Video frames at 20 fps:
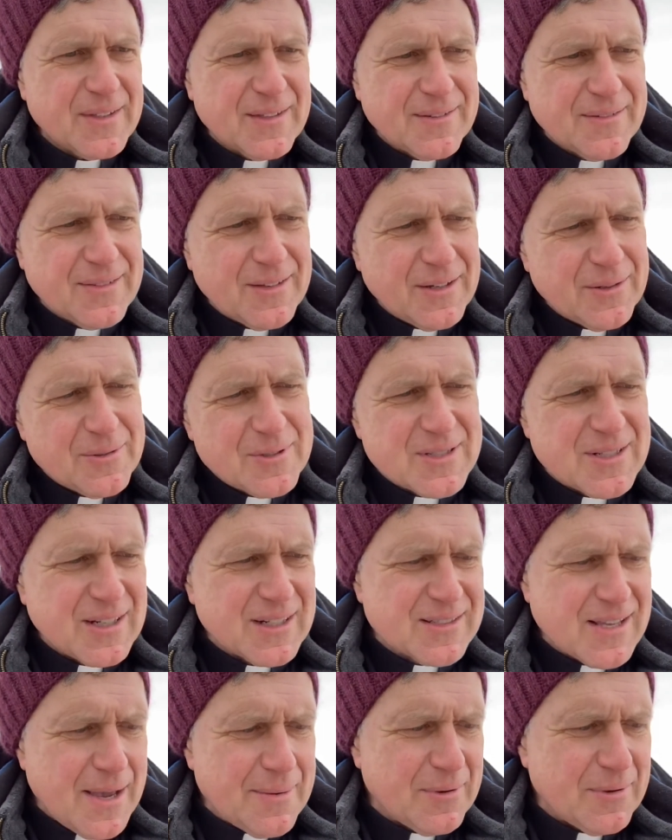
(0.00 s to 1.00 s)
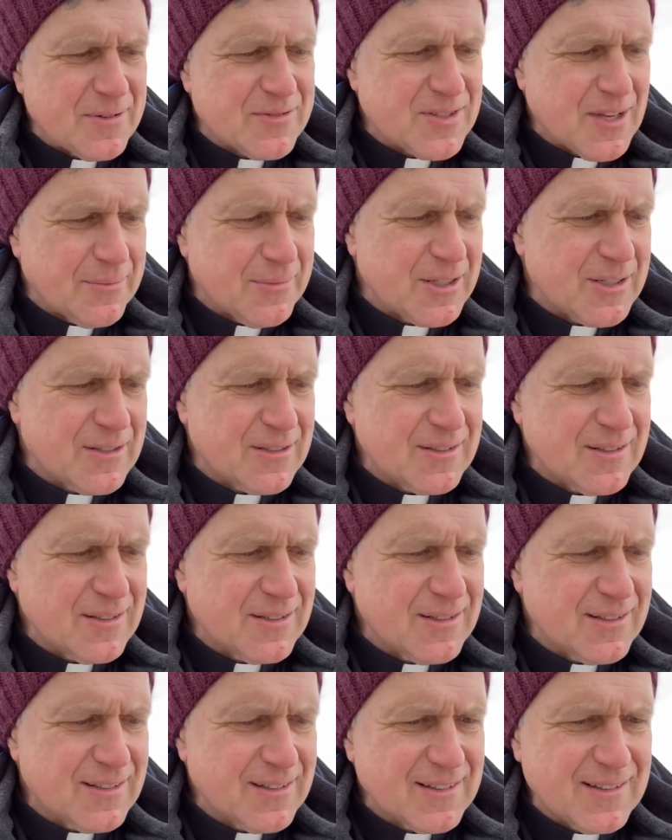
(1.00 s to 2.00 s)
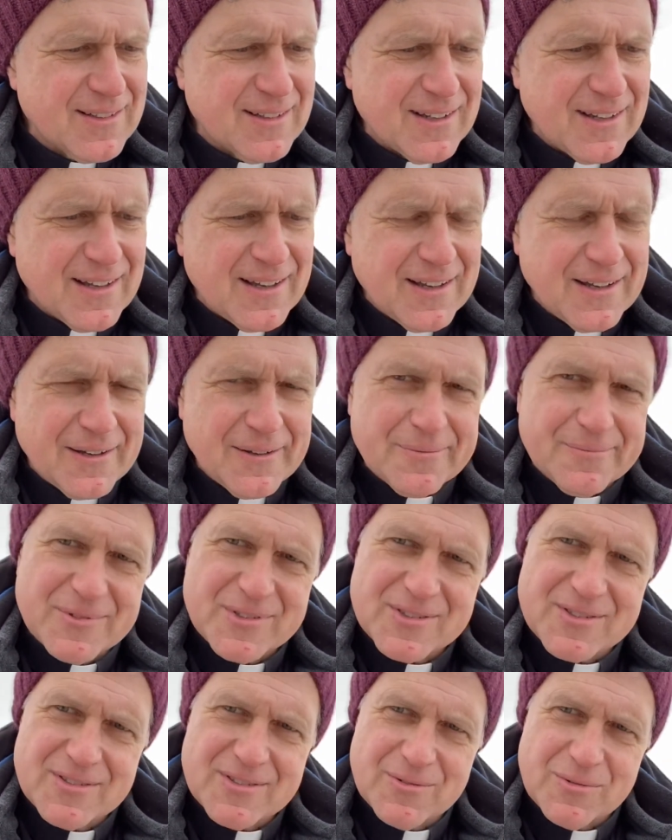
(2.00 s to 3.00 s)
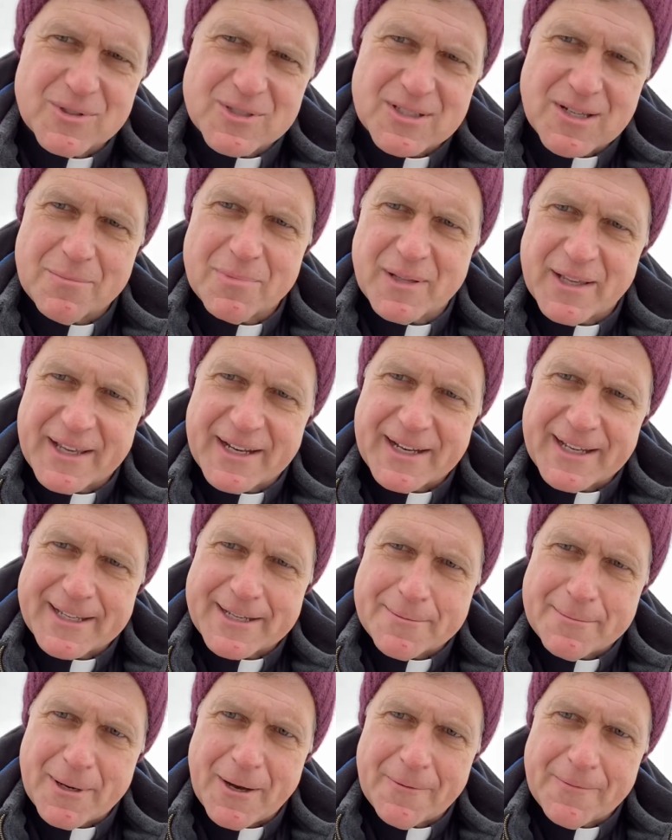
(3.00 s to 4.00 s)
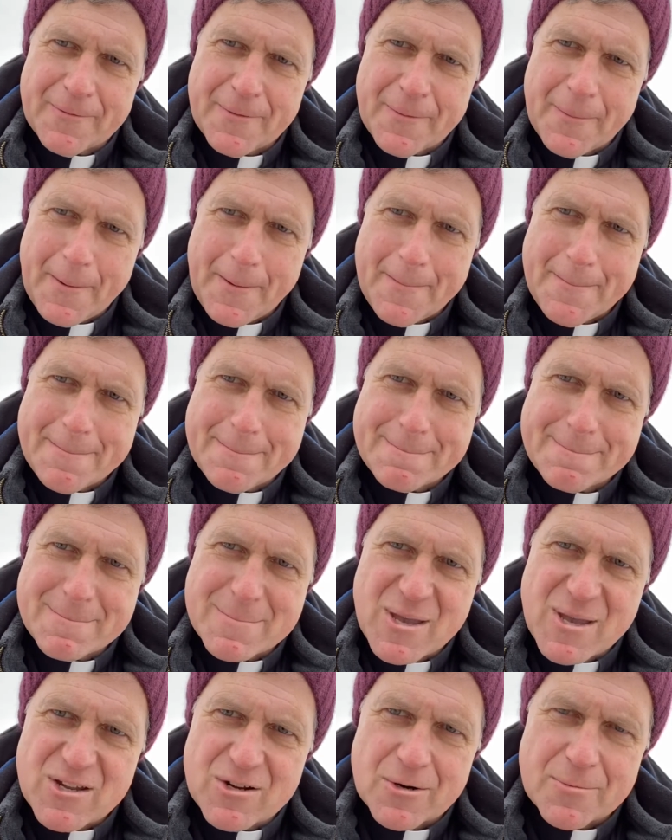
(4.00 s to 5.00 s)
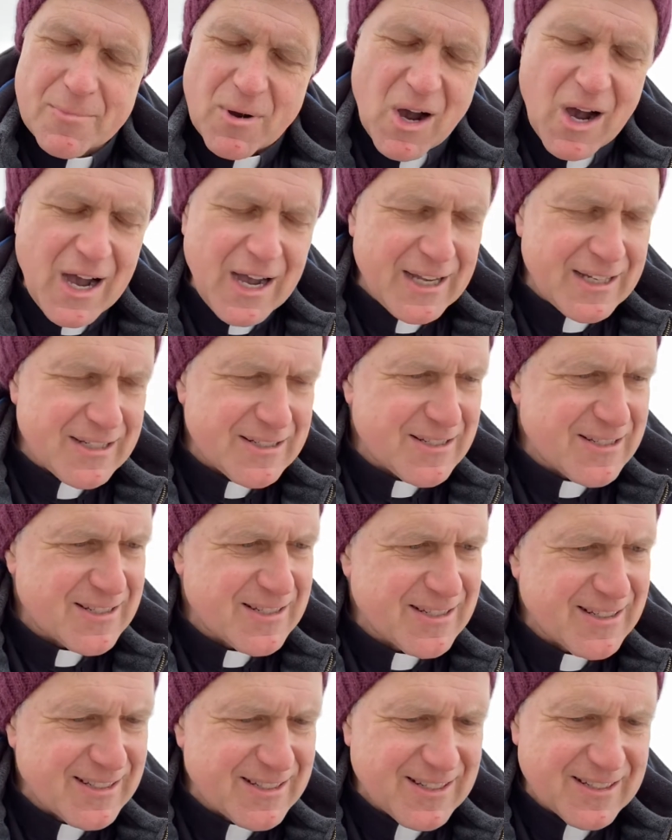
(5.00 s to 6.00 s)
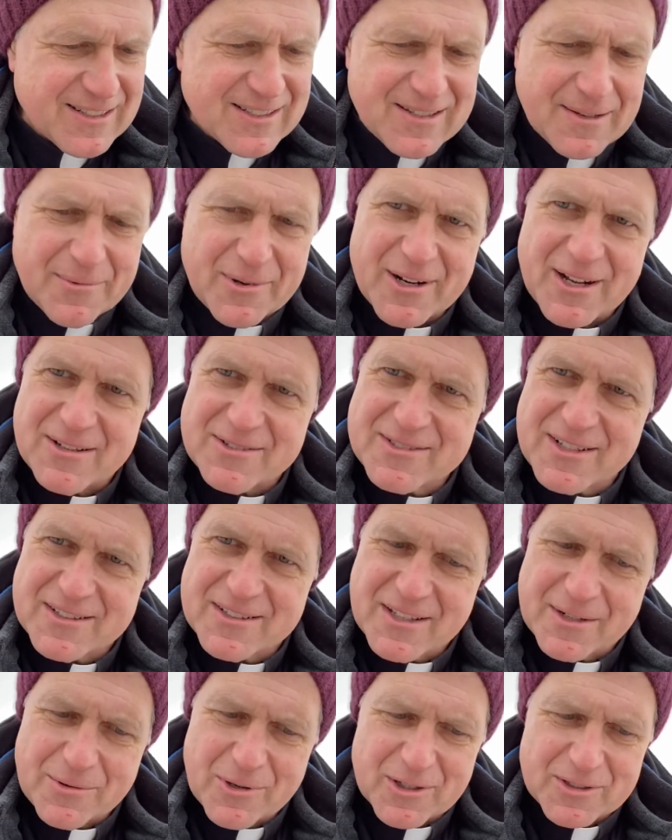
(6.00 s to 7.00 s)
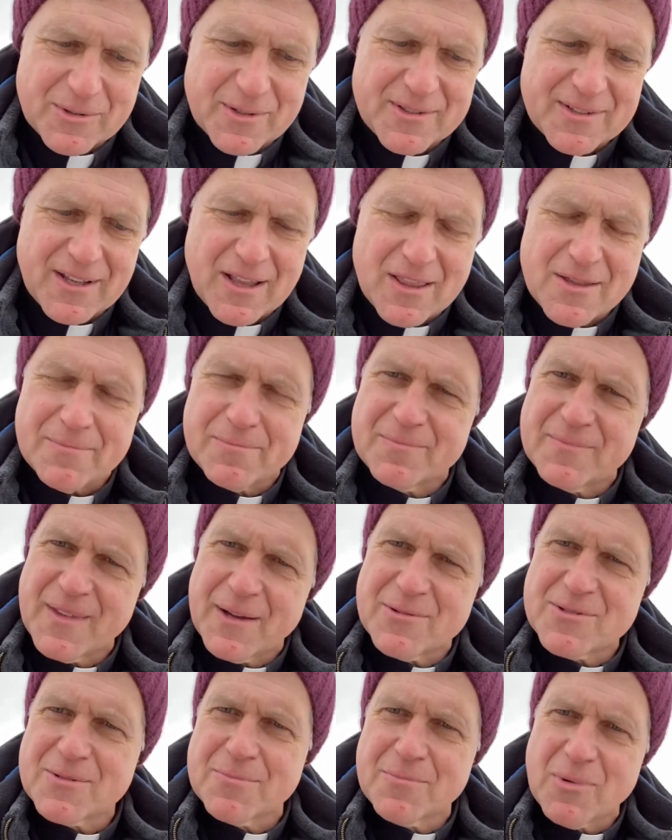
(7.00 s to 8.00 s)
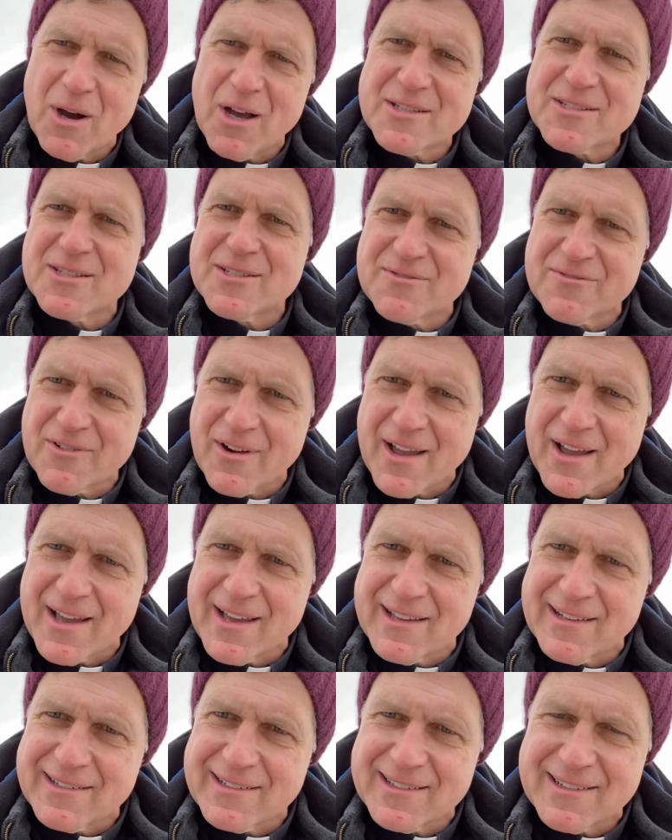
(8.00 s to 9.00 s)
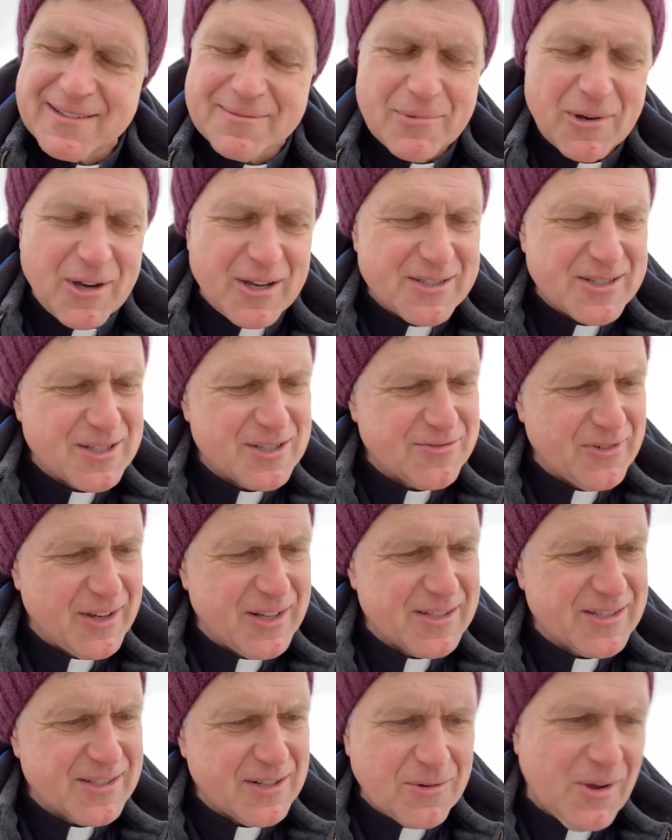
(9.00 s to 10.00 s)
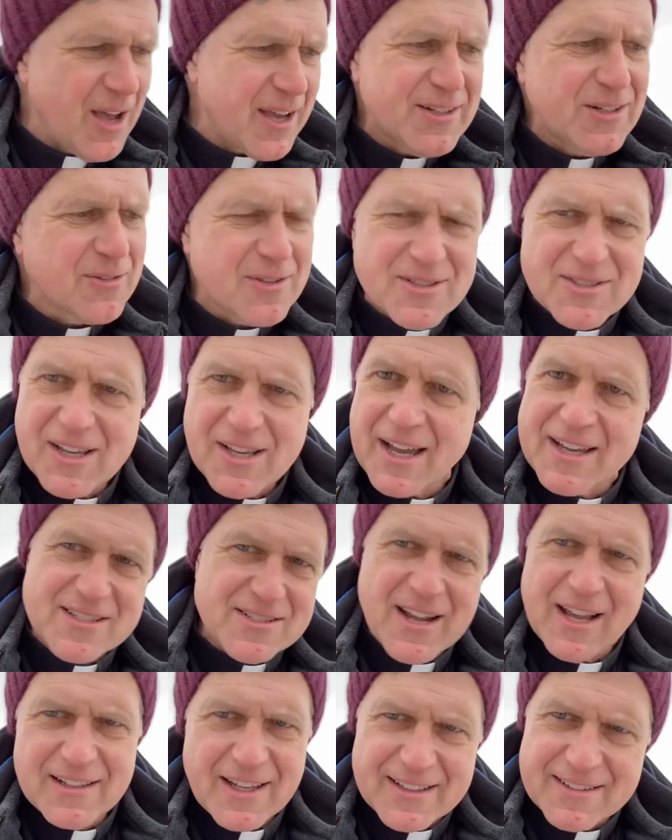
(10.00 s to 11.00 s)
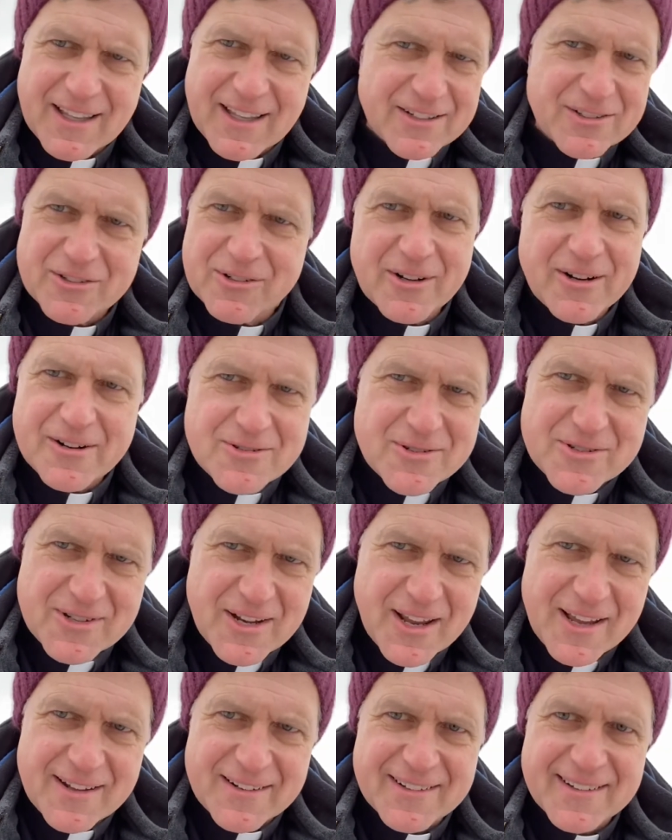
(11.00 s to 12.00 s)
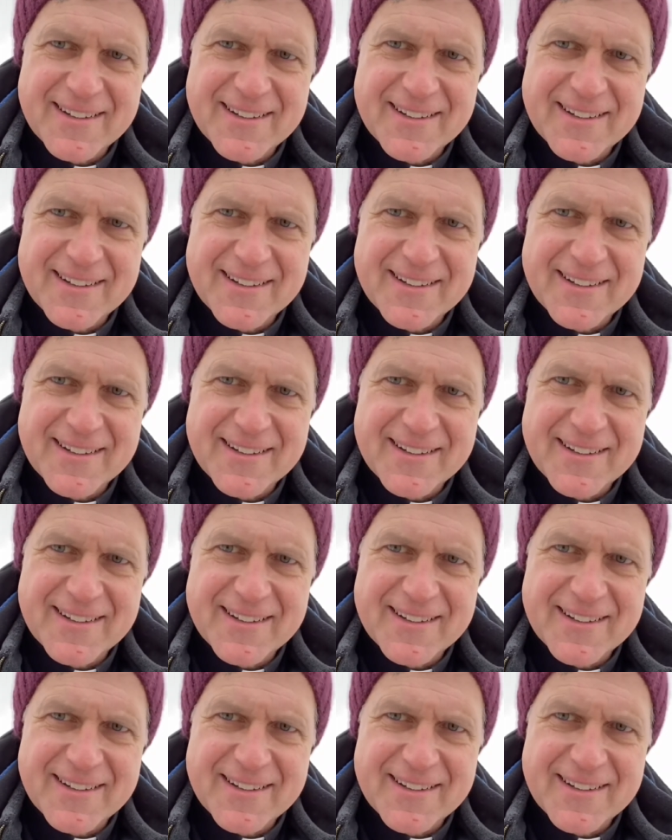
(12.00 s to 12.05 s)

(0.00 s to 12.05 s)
there was an example of someone was complaining about her boss to someone else that they worked with. You know, that was the boss's friend, and the boss's friend said, "Well, I know this guy. He's not like that. You don't understand."